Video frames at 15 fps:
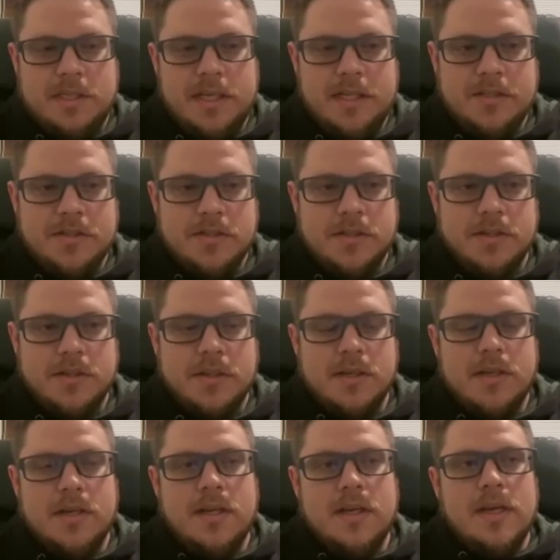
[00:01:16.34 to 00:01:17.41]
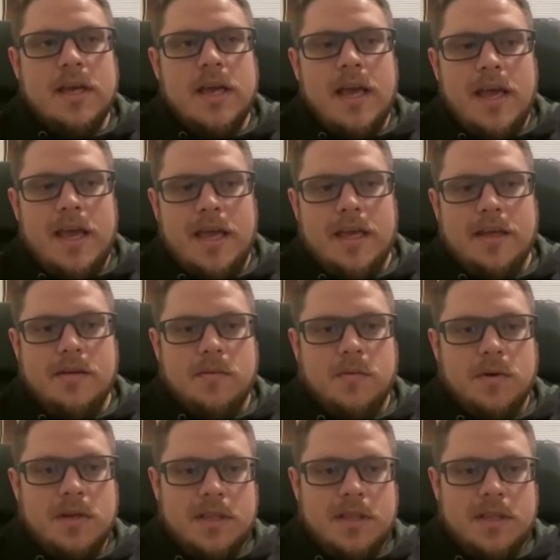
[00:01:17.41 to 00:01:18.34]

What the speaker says: a teacher, and